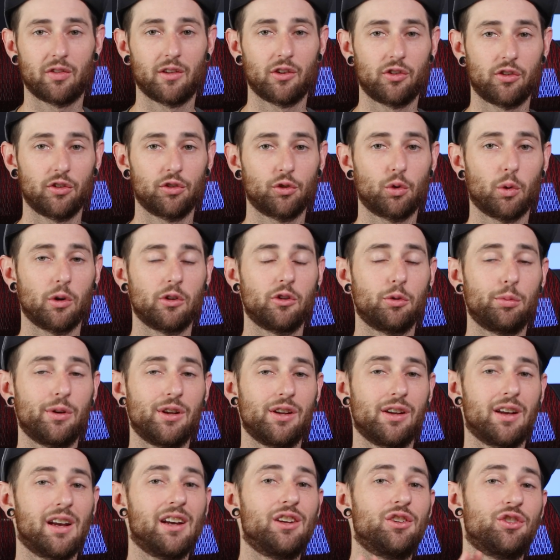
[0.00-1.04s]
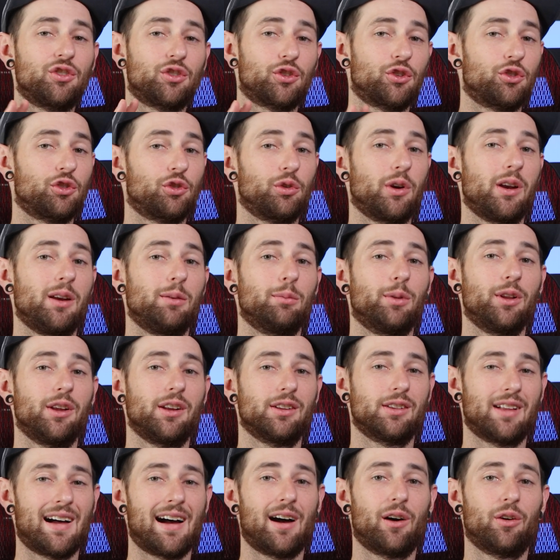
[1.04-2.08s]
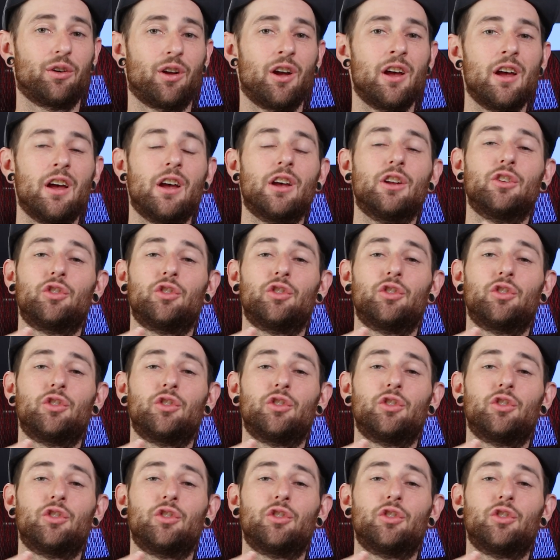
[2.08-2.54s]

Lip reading: this is going to be extremely loud.